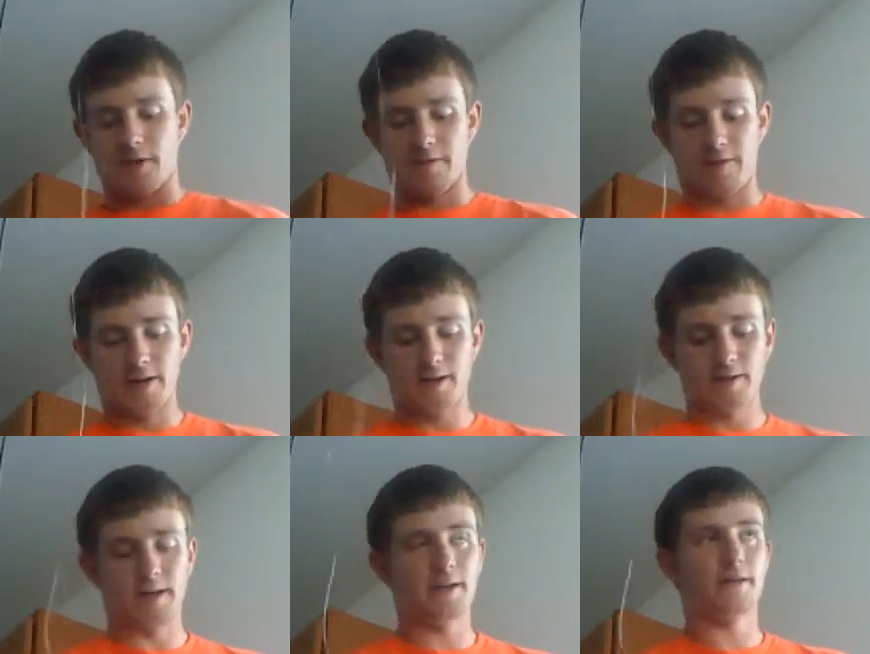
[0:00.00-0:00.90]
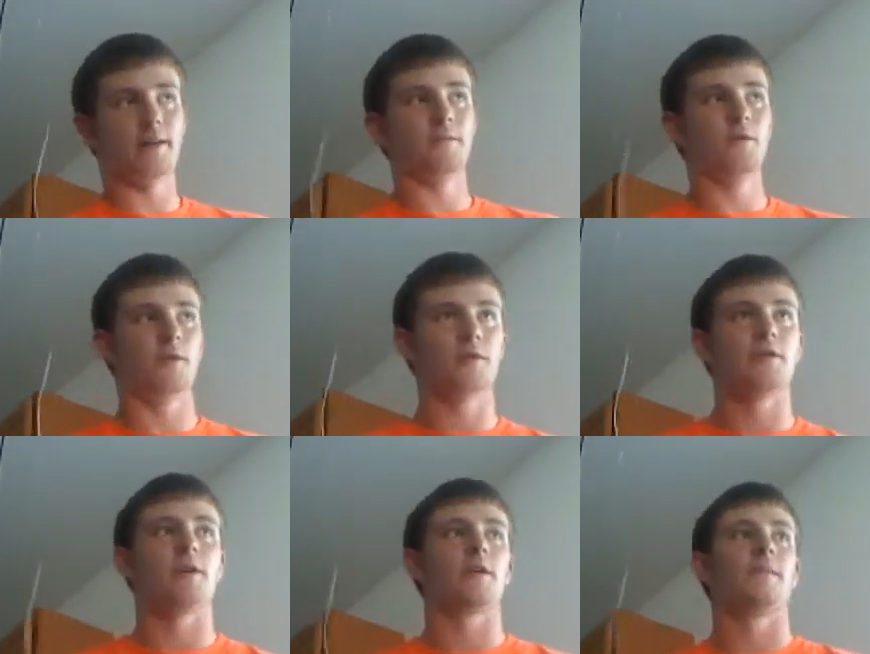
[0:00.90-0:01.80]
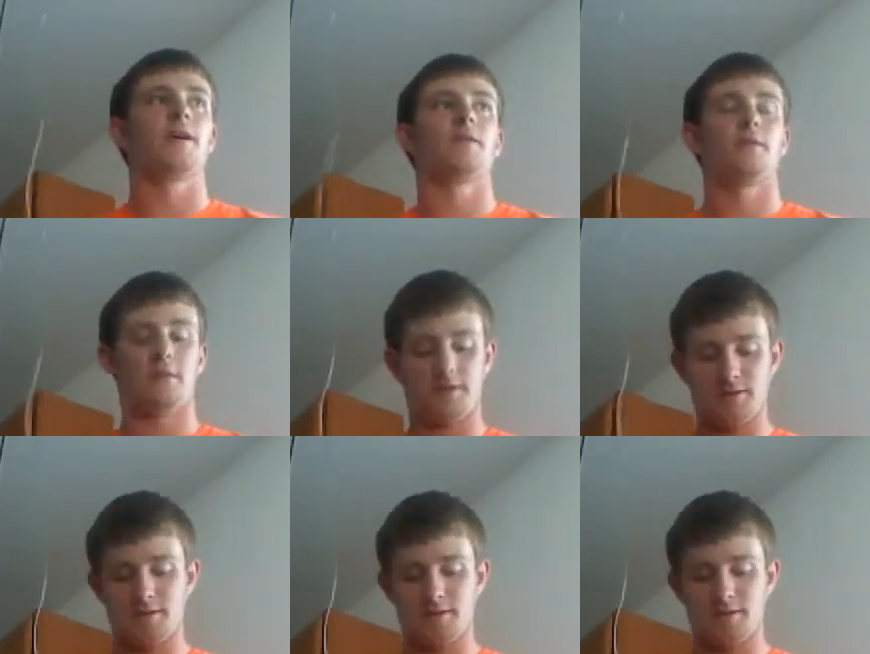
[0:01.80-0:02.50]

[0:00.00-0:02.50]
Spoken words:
My final knot that I'm going to talk about